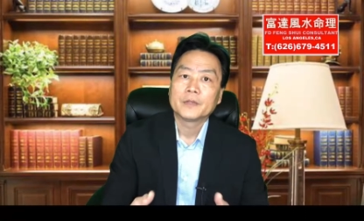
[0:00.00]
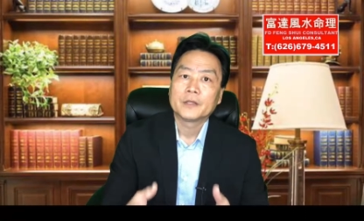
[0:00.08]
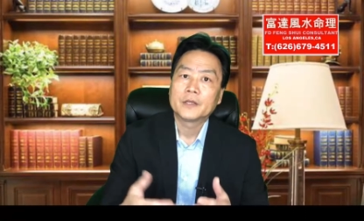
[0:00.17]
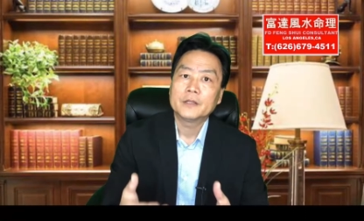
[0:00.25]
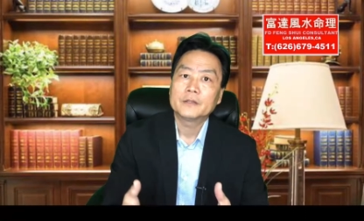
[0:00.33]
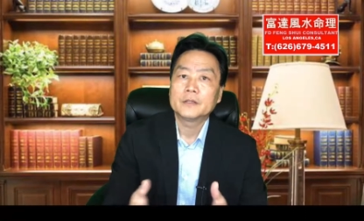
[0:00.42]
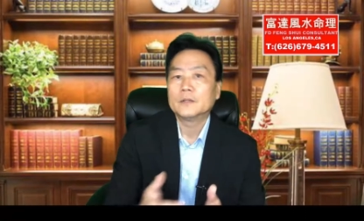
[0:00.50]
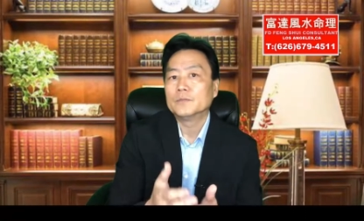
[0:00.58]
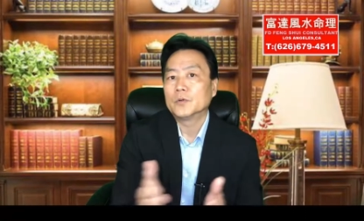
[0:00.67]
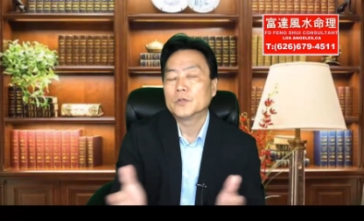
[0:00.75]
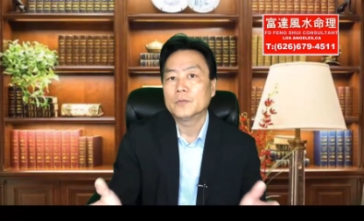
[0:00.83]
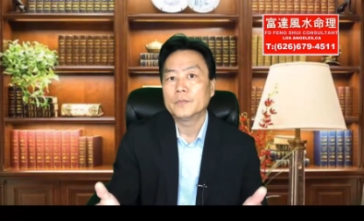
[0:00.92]
kids
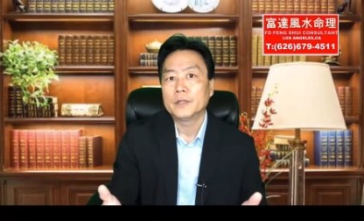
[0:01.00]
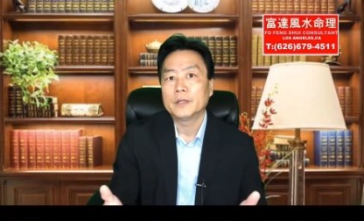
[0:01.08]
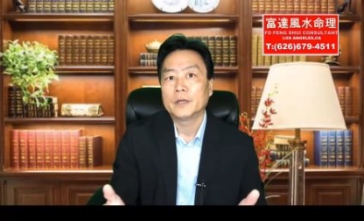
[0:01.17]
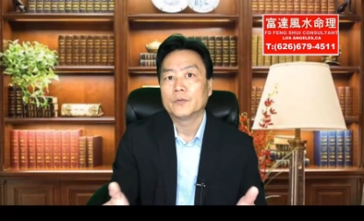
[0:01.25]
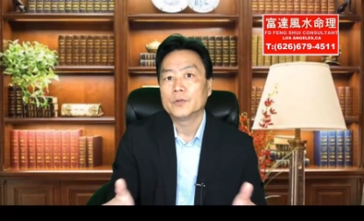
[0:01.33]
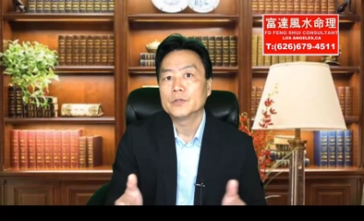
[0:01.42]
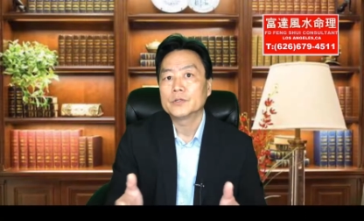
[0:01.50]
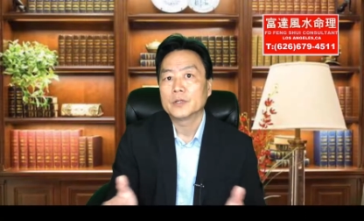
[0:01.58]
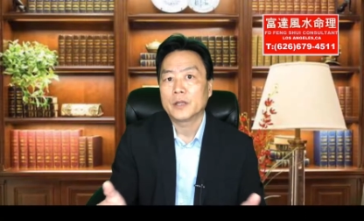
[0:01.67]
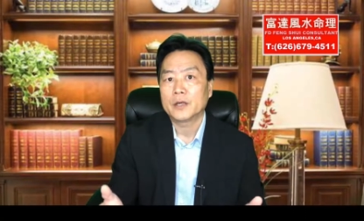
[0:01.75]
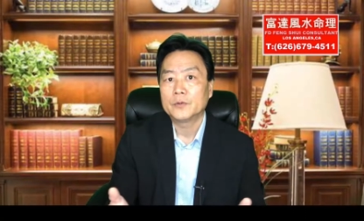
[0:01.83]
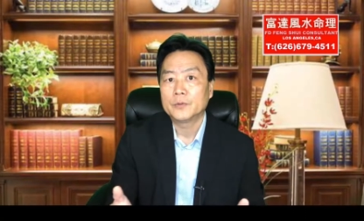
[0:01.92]
normally we use
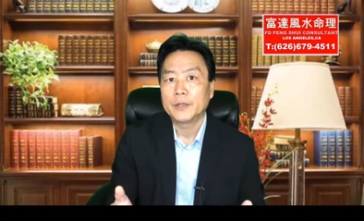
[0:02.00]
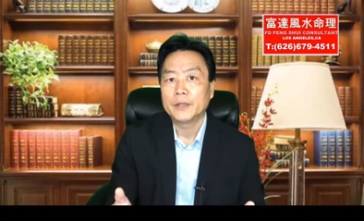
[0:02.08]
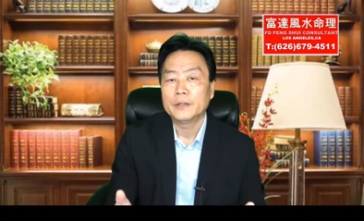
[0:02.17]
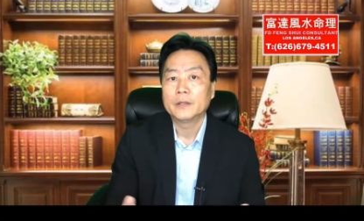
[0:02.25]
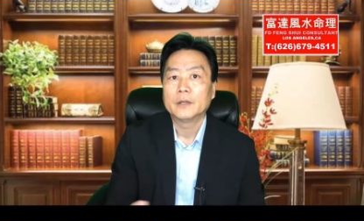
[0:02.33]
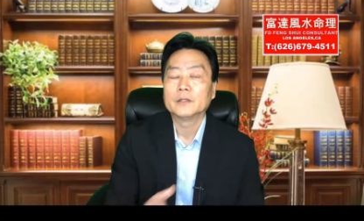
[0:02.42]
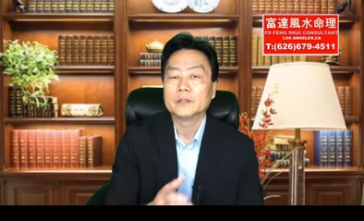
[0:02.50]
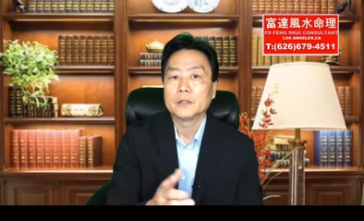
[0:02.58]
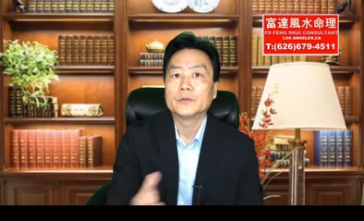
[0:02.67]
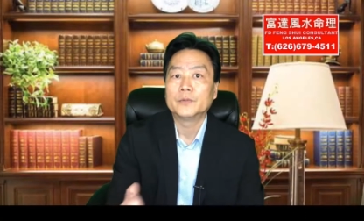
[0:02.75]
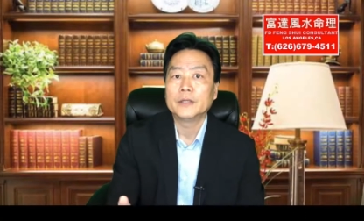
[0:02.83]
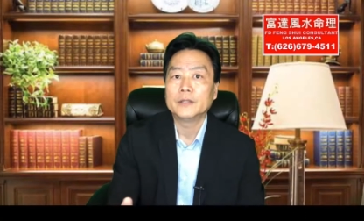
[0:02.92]
light green, and the
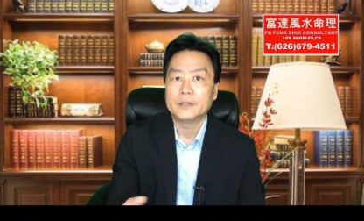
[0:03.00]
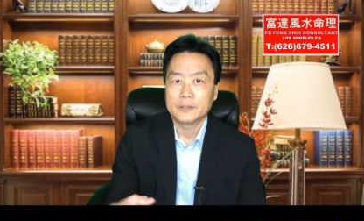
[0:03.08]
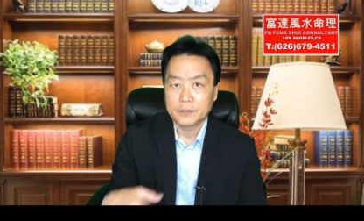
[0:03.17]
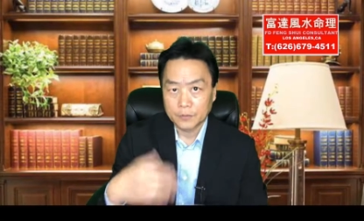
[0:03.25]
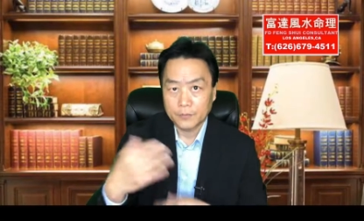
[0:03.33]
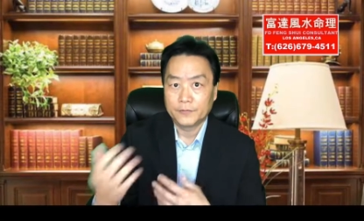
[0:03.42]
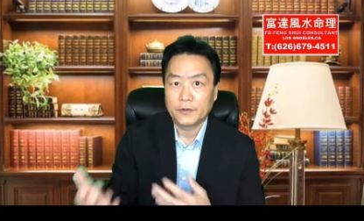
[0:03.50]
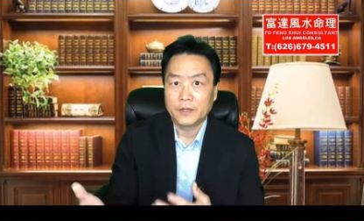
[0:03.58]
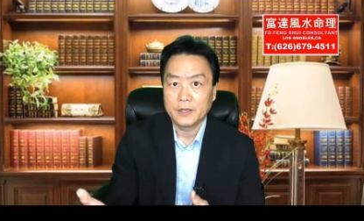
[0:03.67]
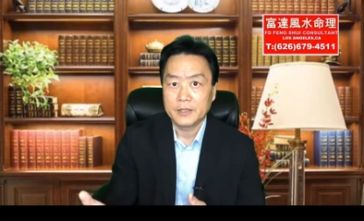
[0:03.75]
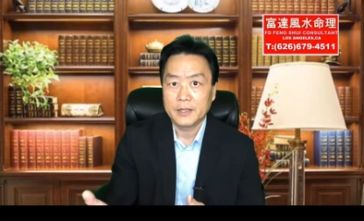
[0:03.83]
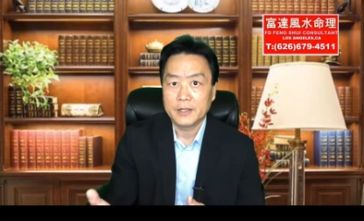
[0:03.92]
green is for
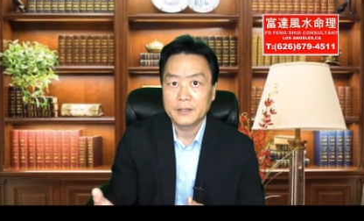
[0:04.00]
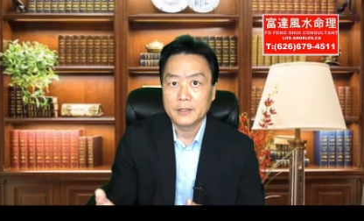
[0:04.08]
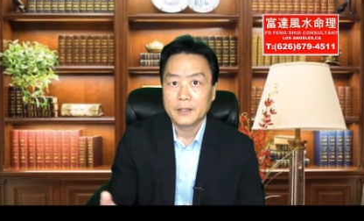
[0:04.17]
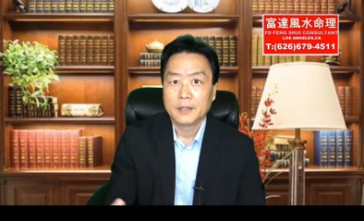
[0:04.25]
learning.